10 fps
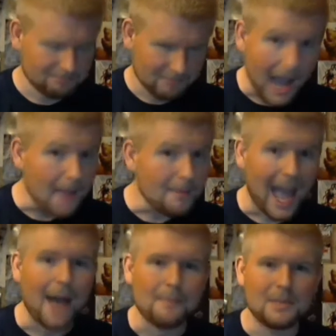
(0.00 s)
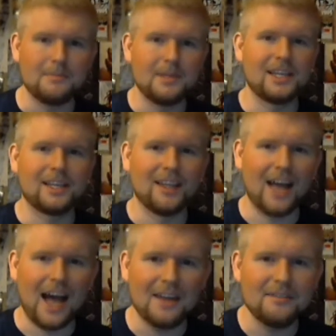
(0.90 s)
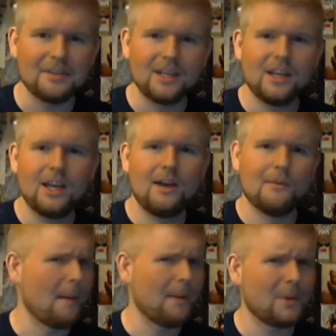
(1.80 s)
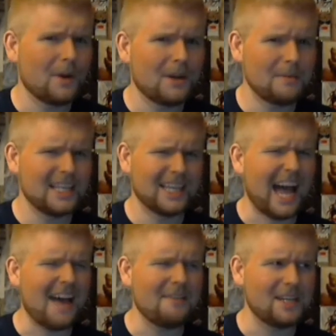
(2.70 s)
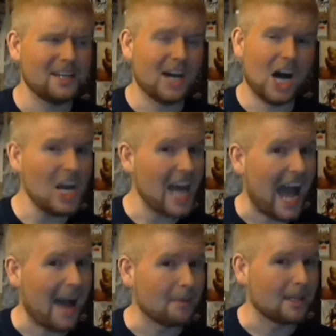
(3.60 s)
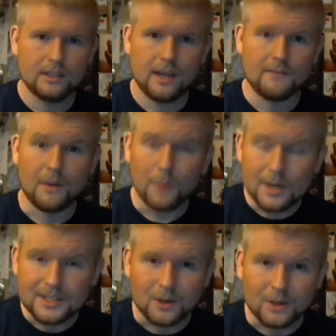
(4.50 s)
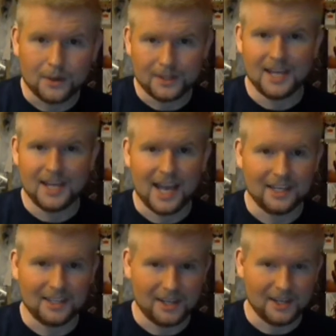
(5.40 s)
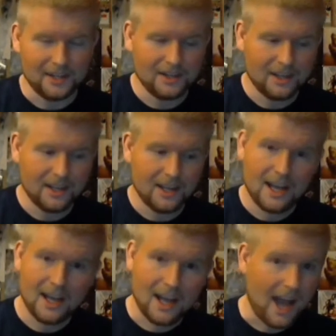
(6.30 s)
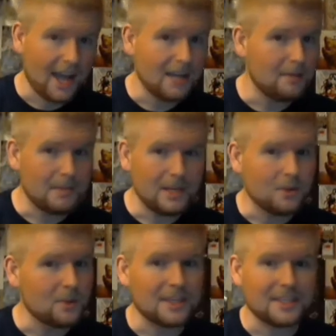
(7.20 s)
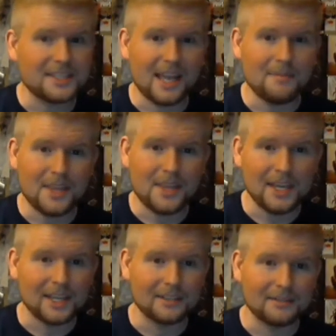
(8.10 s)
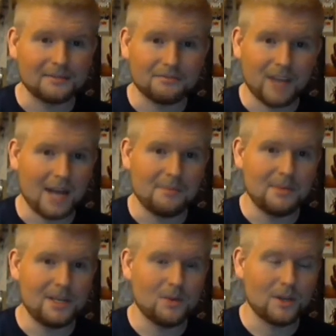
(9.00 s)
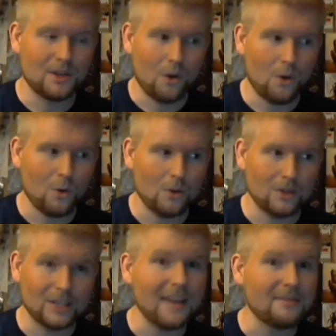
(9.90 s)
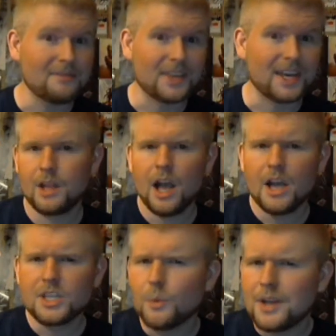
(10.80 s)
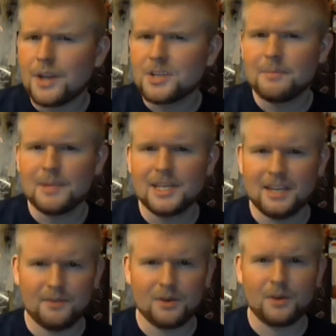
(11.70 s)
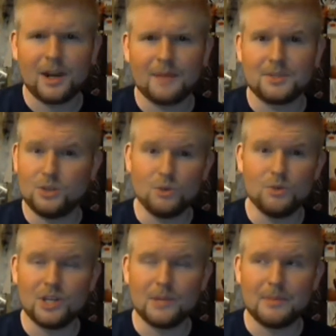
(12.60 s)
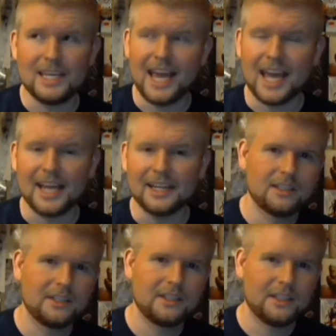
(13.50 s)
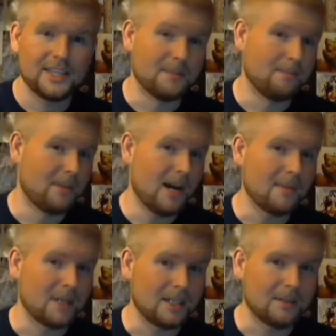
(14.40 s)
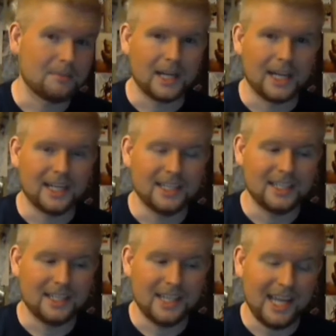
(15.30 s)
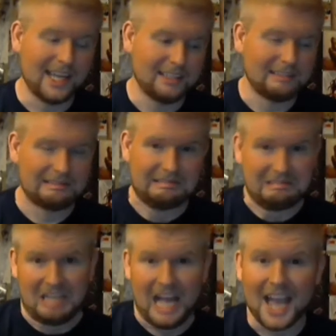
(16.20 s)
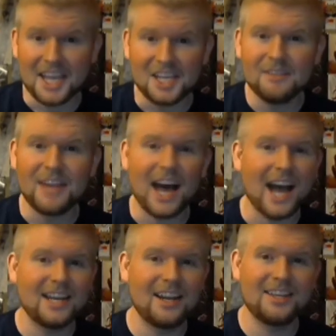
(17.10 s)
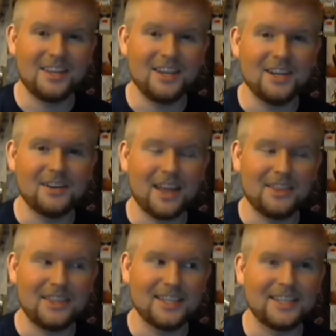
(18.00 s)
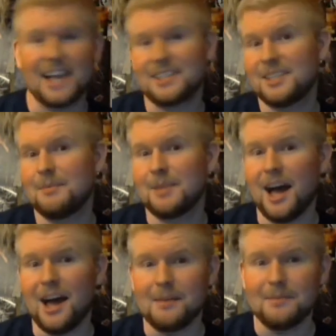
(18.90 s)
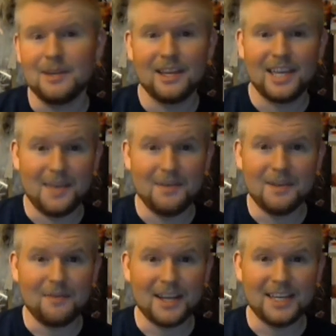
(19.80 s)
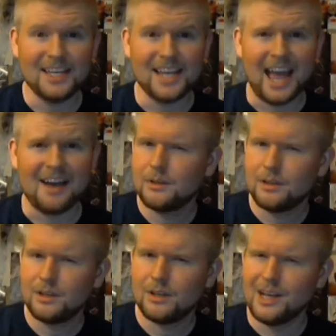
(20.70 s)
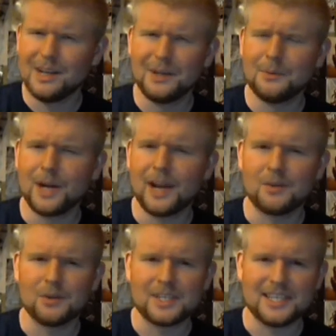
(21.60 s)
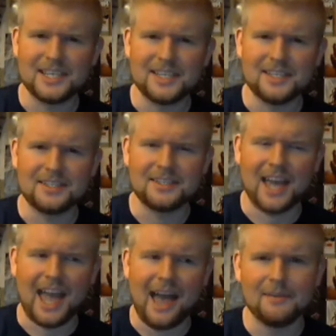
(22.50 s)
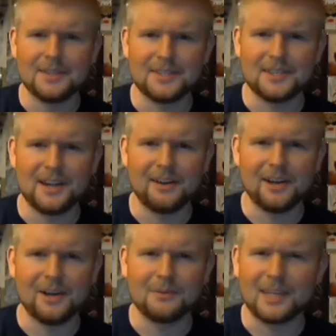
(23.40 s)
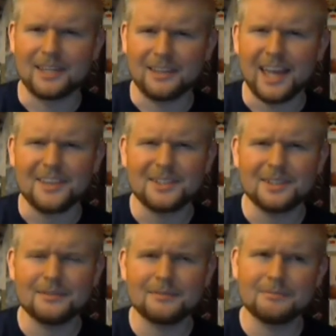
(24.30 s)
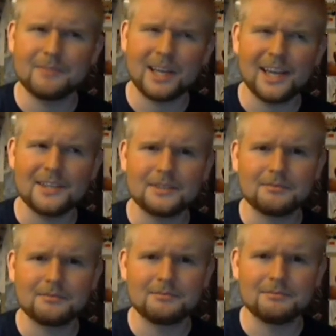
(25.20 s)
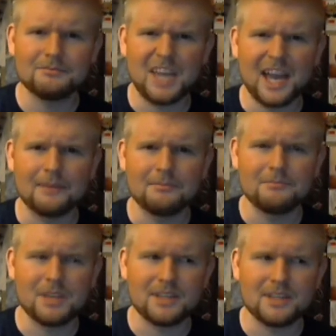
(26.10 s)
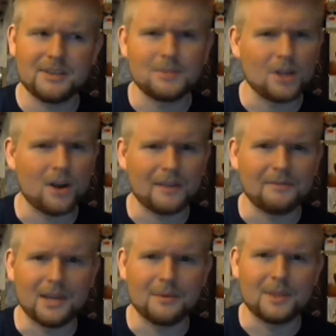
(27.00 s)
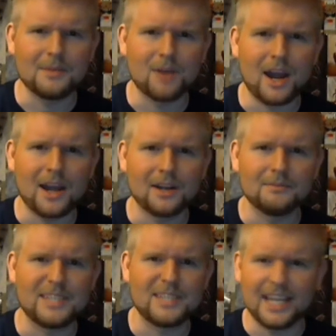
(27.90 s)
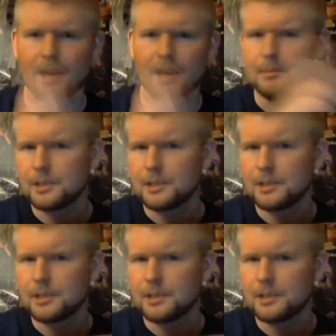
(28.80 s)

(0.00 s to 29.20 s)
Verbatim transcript: I'm happy being alive. Why would I want to be alive and unhappy? If I wasn't going to die in a year, I'd be doing the same thing. I'd be doing the whole life thing. So why should it be different when I'm soon to be dead? It's a bummer, but hey, I could have died in a year at the exact same time, even if I didn't have uh, whatever disease I have in this scenario, C cancer, I guess. Yeah, that seems to already fit with the prior setup.